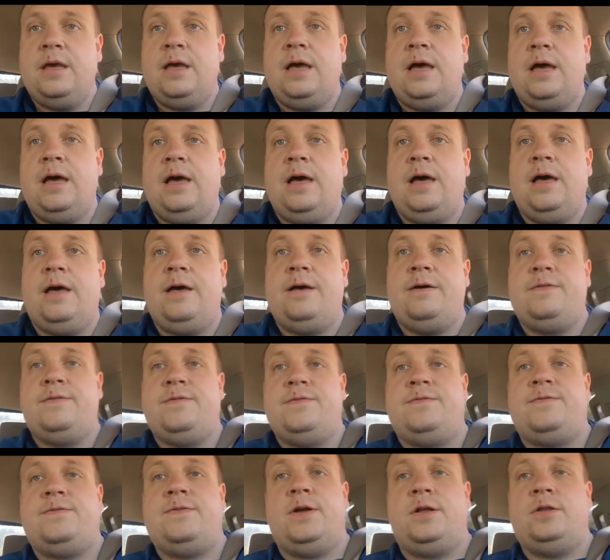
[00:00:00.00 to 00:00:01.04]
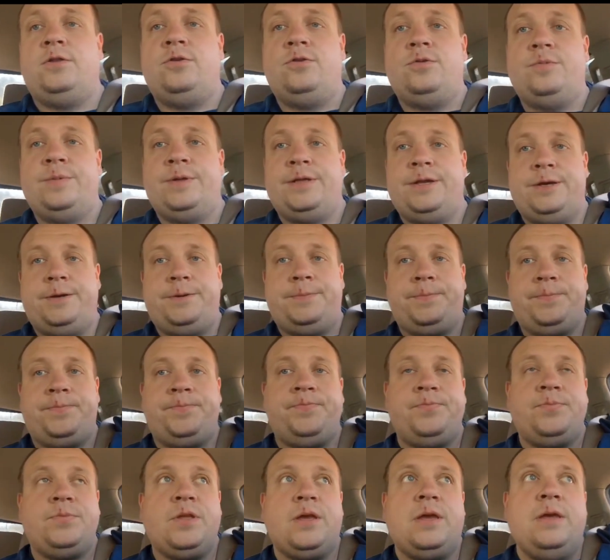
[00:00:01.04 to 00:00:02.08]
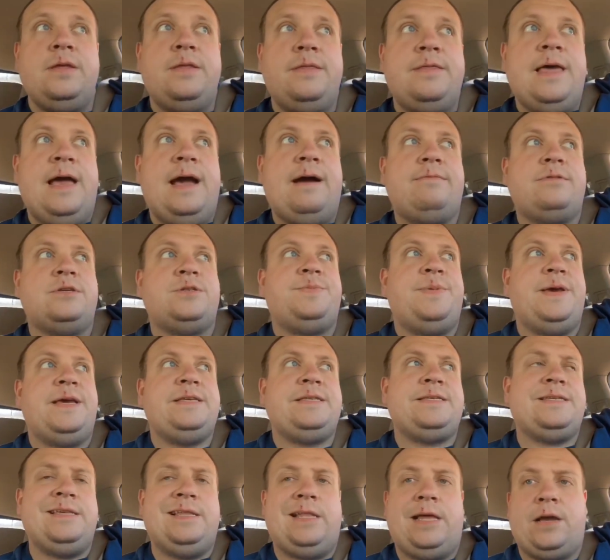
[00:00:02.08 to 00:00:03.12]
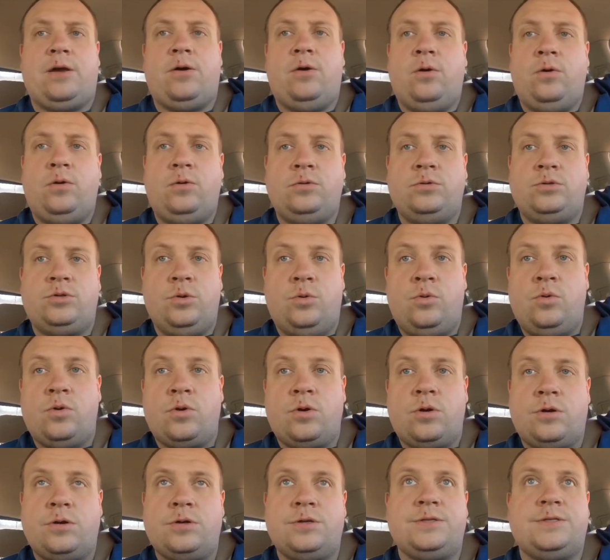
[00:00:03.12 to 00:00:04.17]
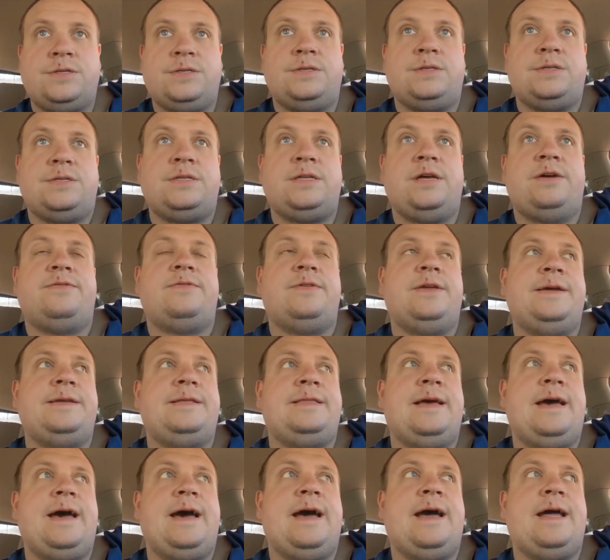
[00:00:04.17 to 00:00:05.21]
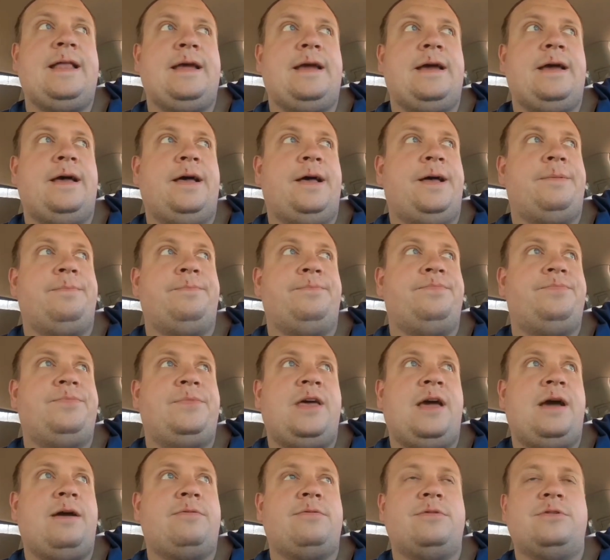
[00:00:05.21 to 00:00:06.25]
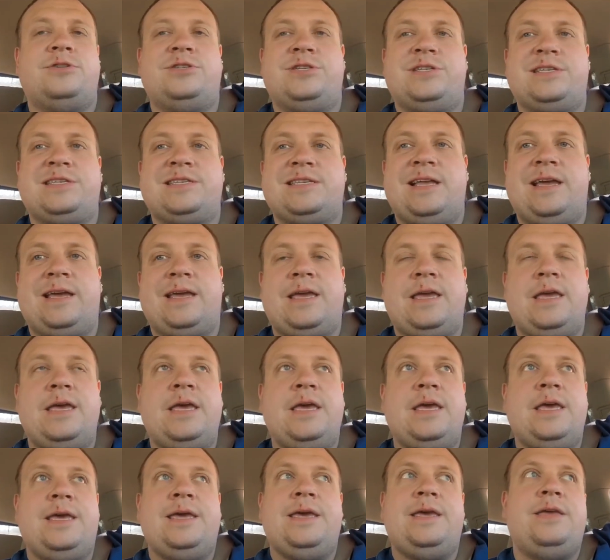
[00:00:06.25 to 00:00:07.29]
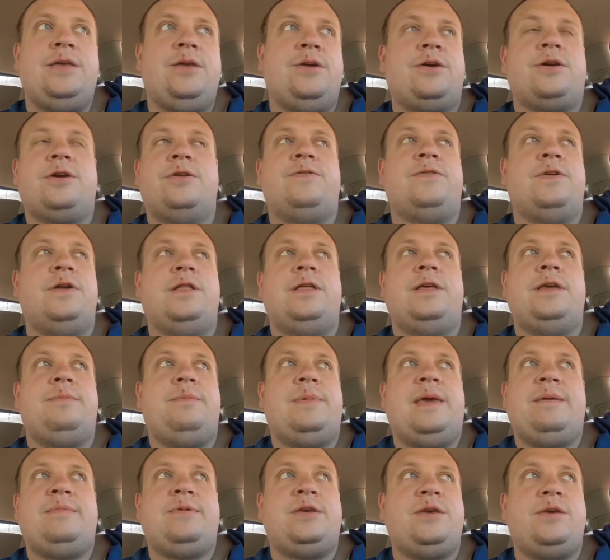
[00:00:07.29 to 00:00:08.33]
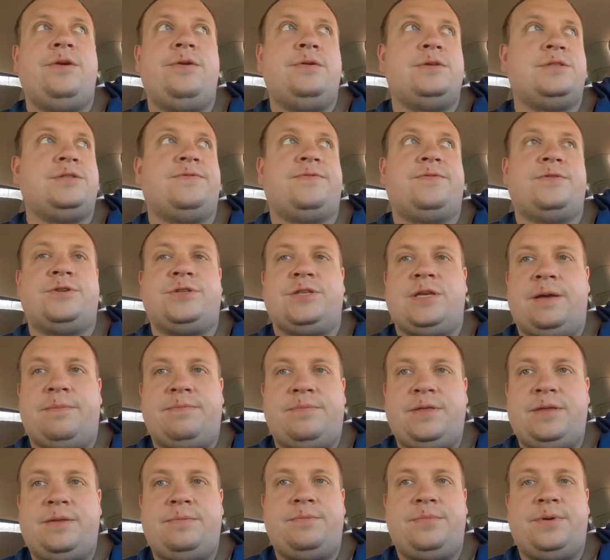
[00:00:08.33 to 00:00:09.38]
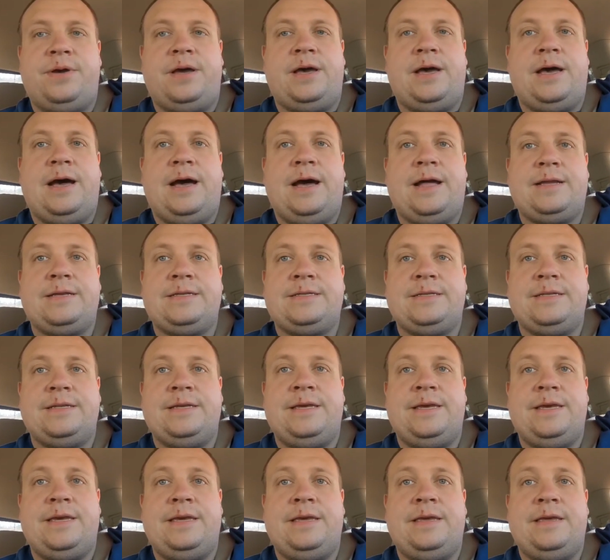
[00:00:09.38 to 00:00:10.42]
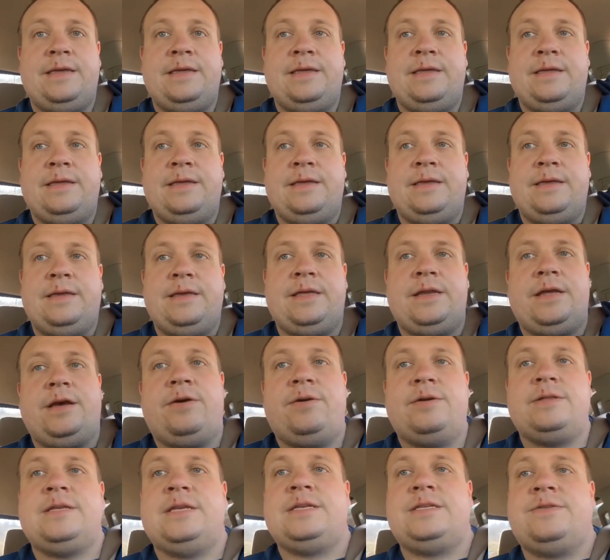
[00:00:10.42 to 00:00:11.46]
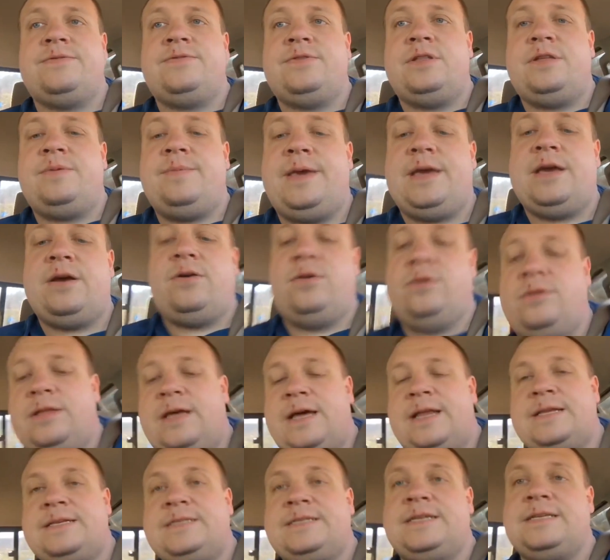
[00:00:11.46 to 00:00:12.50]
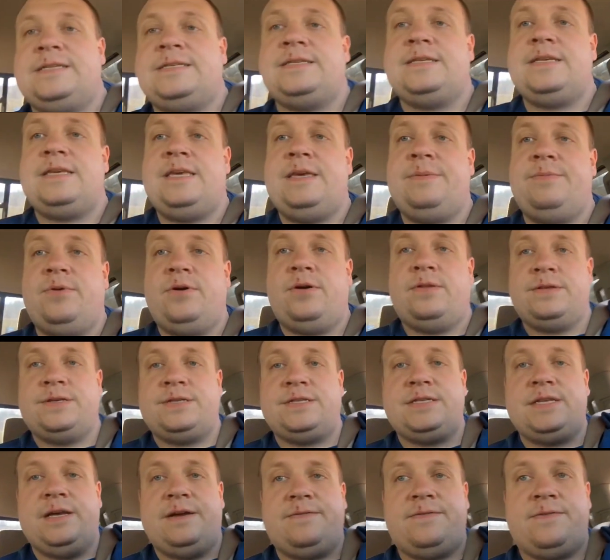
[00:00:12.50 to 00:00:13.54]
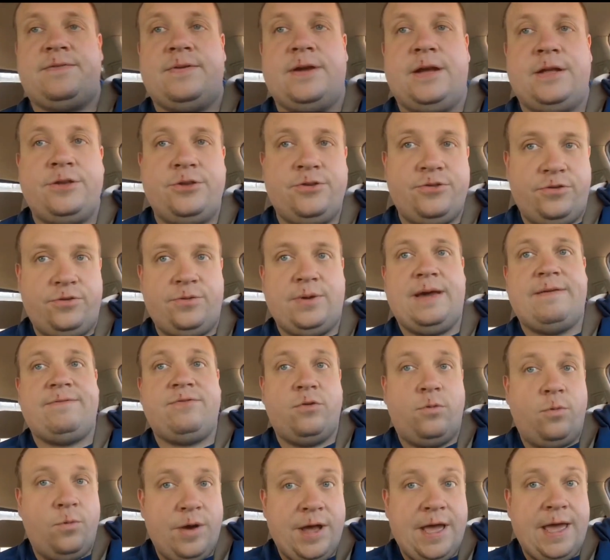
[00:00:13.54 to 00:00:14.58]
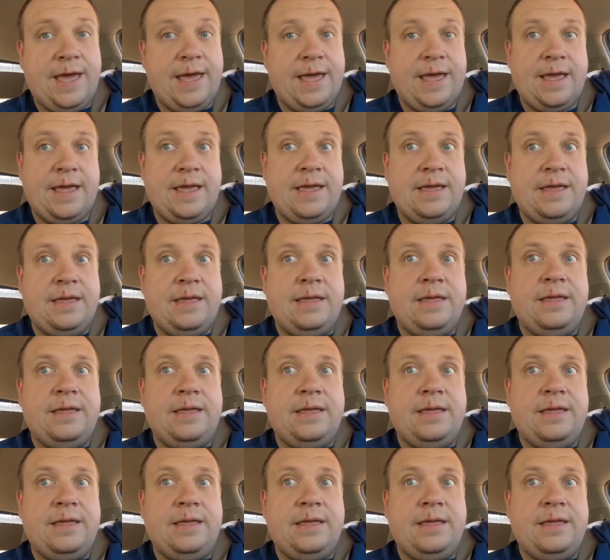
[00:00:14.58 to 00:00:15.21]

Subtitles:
of aluminum that was basically old doors and stuff like that, that were just you could really maybe use it for something, but honestly, it doesn't really make a whole lot of sense to keep all this stuff around. You do have to weigh,